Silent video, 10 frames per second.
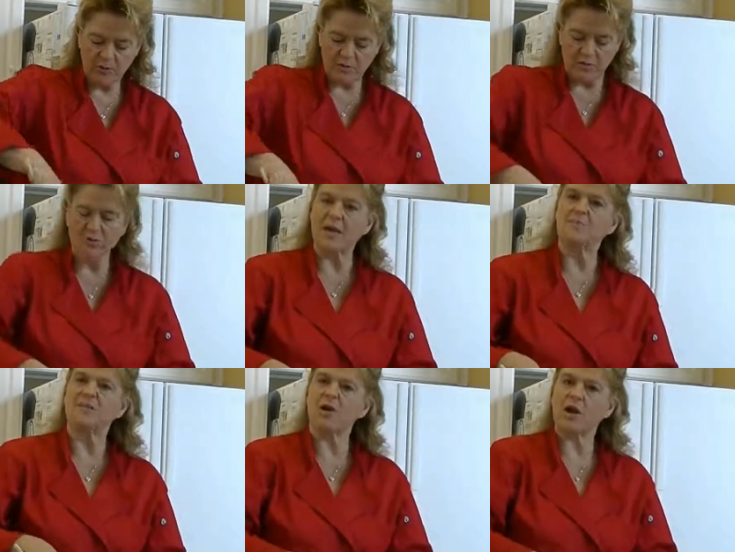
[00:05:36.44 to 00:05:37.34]
some other types
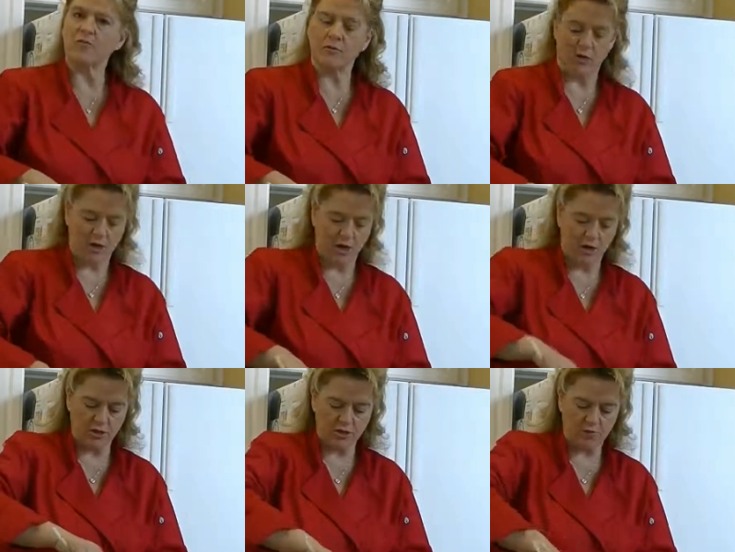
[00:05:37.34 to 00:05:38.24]
of dried fruit in
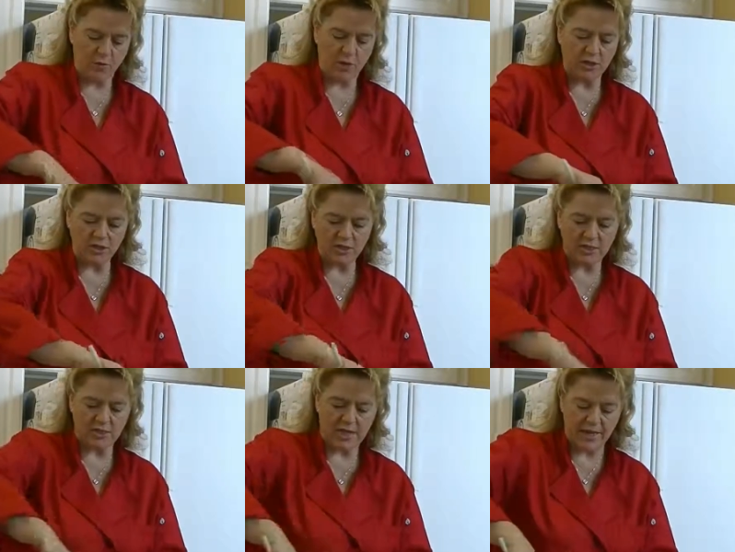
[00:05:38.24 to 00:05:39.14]
here. So if you want just
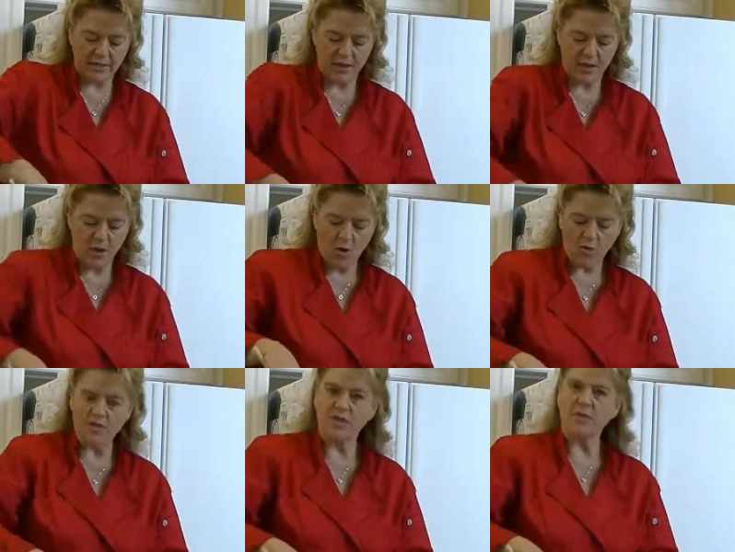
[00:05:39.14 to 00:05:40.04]
the dates,
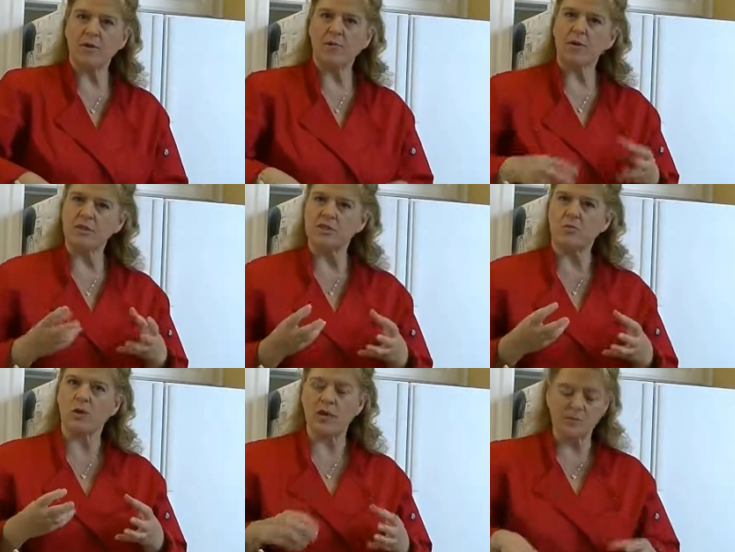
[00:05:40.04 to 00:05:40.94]
which tend to be really
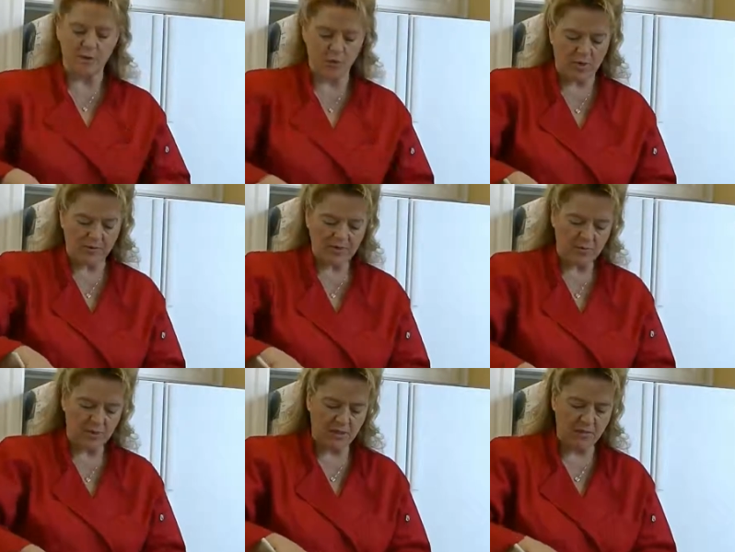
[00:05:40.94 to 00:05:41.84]
sweet, but you want to have
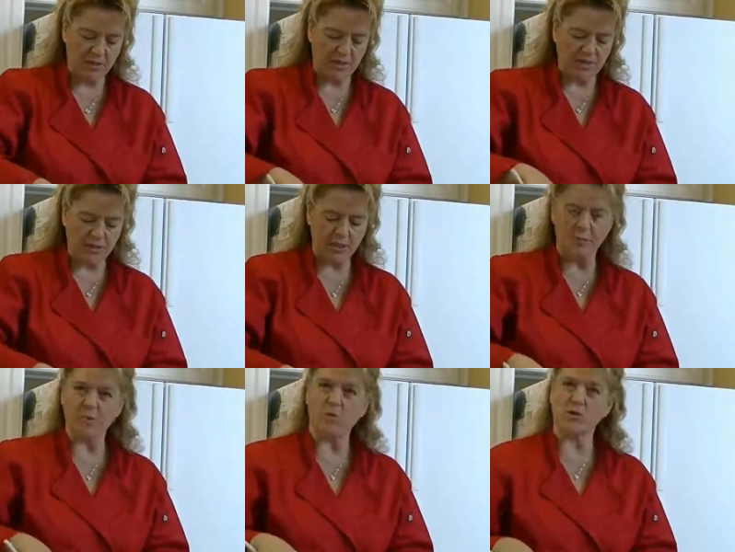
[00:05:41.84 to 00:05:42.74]
something that maybe is a little
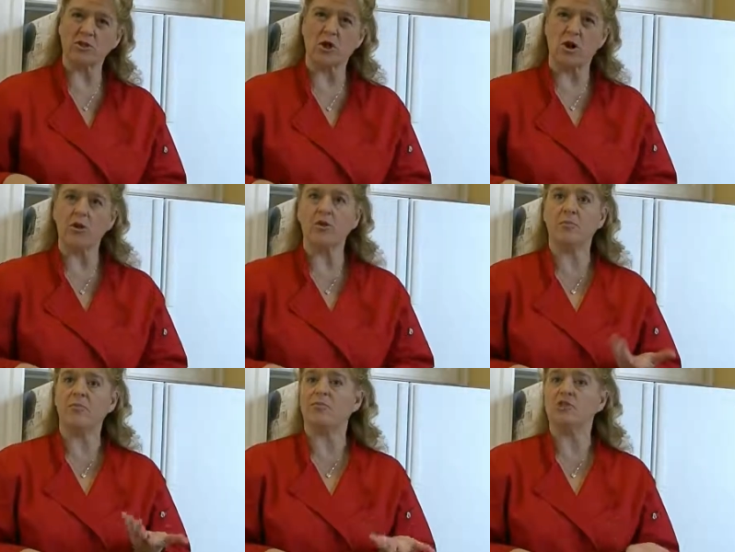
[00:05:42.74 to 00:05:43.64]
bit more tart, you could
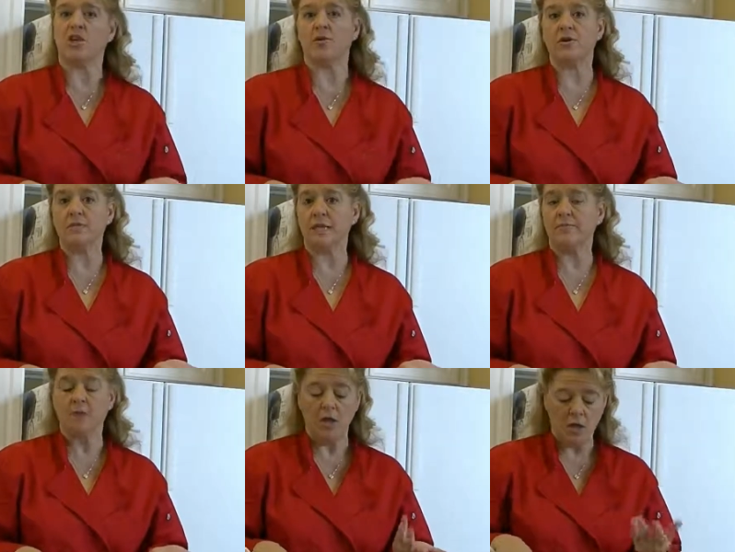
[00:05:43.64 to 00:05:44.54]
throw cherries in.
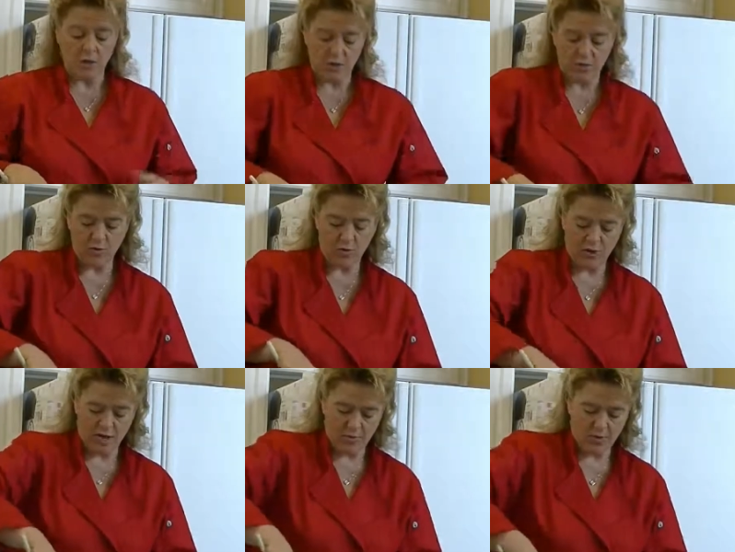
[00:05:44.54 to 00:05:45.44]
You could throw in
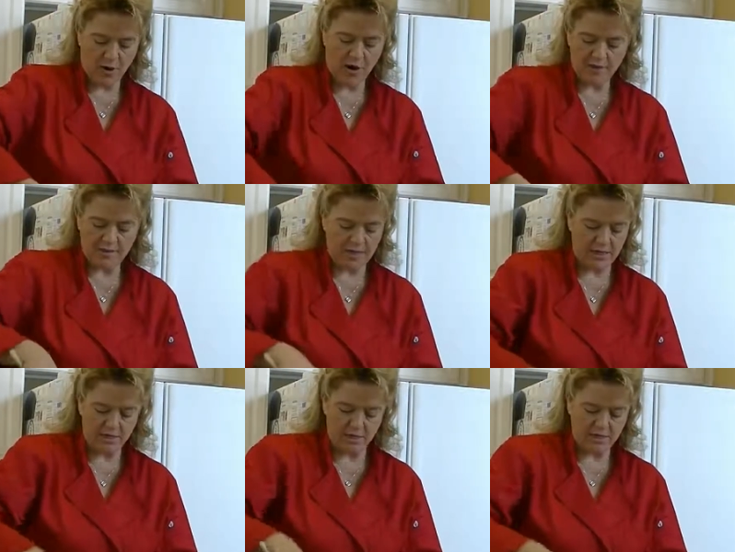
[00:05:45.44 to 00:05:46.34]
apricots,
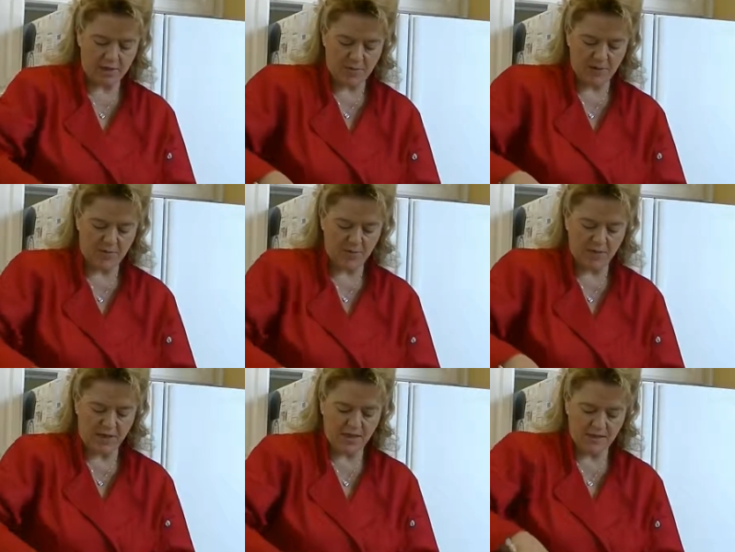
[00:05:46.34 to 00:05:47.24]
any of those type of different
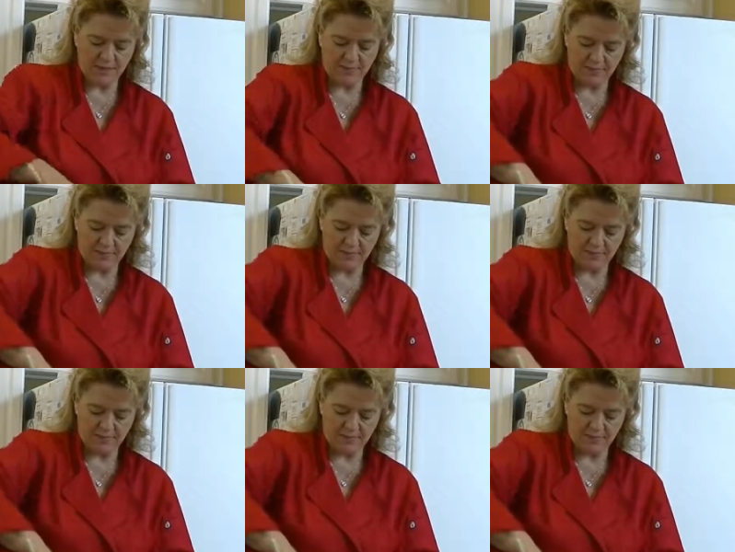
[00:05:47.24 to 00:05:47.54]
things.